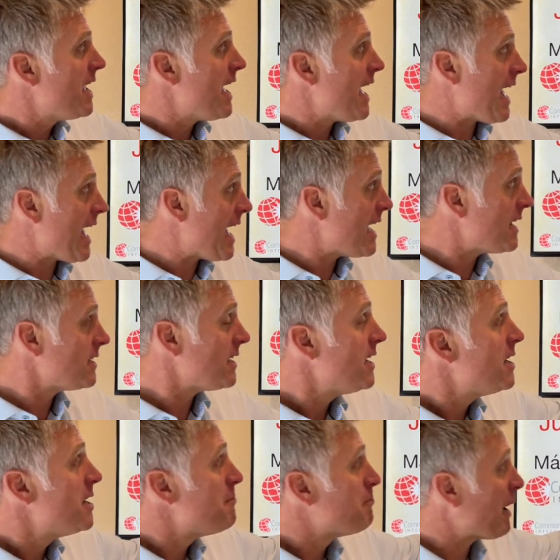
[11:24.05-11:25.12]
And
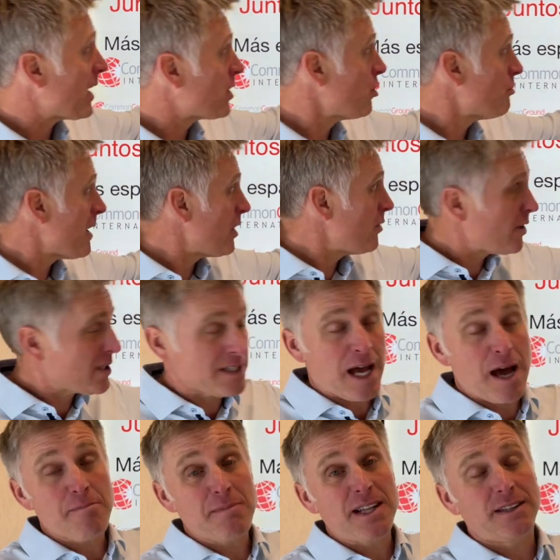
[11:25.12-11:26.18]
para tomar un
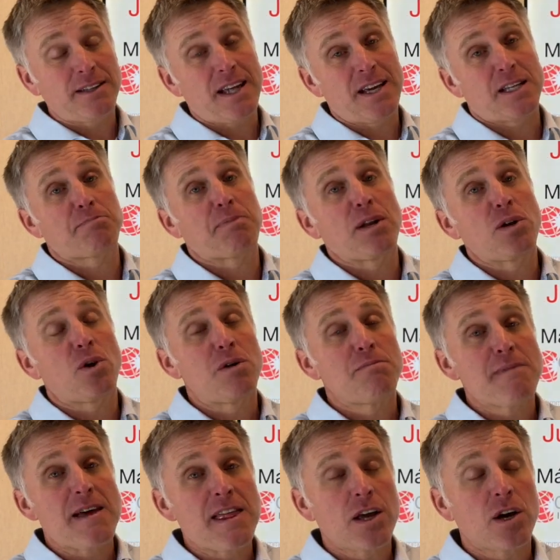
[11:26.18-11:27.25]
examen de español
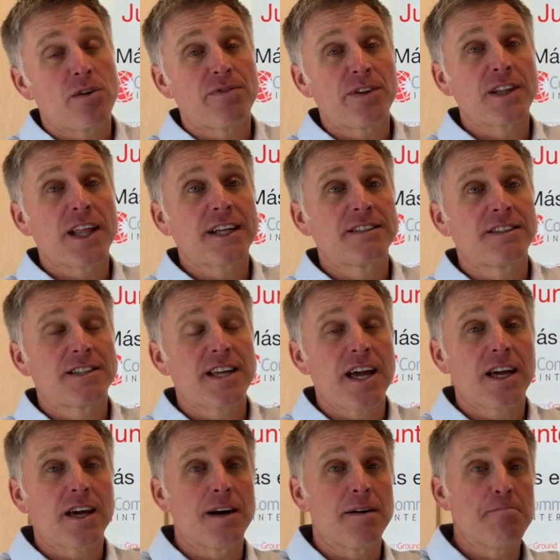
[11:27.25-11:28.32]
médico, if you'd like to take
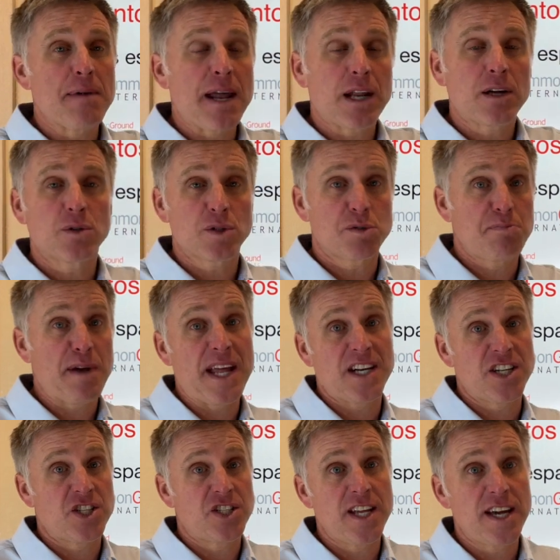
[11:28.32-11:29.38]
a medical
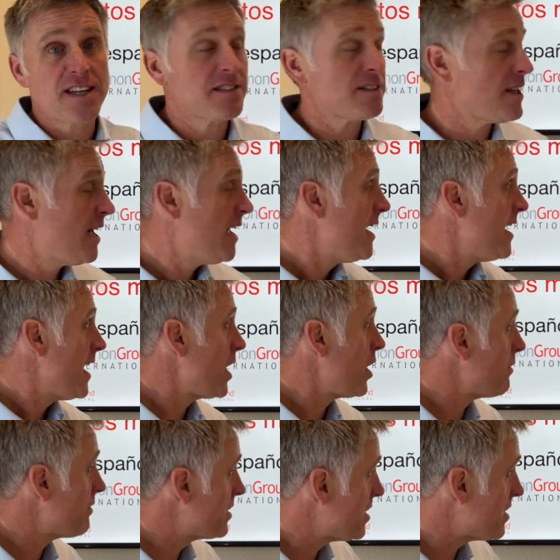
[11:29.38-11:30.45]
Spanish test, head
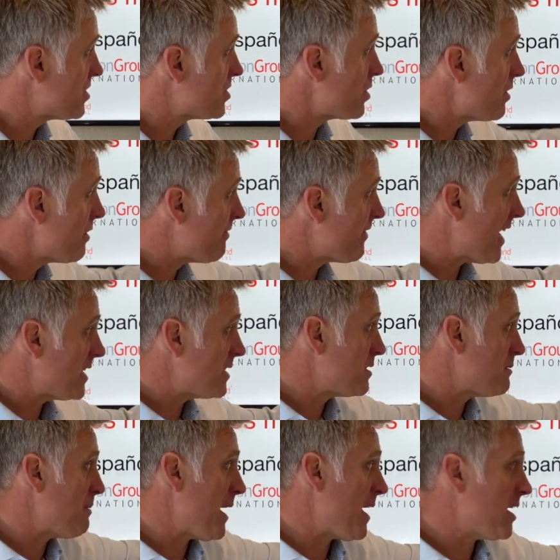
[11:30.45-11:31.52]
over to Certified
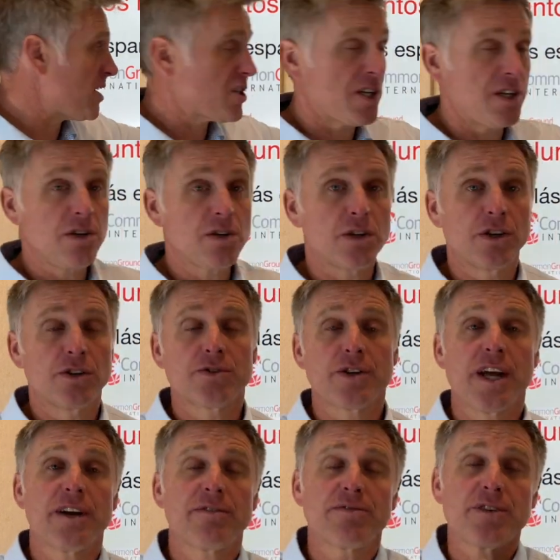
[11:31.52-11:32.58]
Spanish, and you can
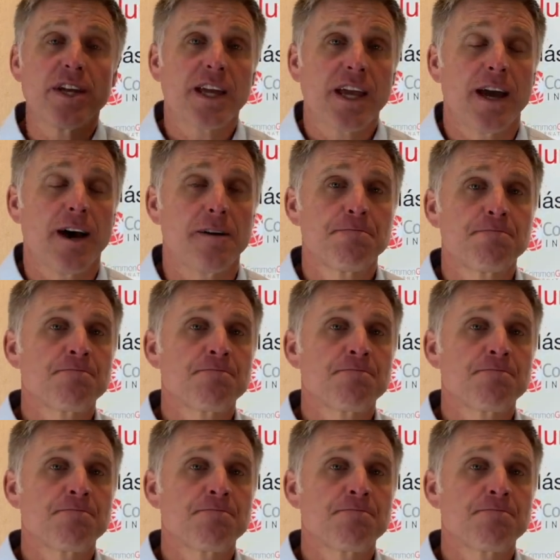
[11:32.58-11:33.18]
create a free account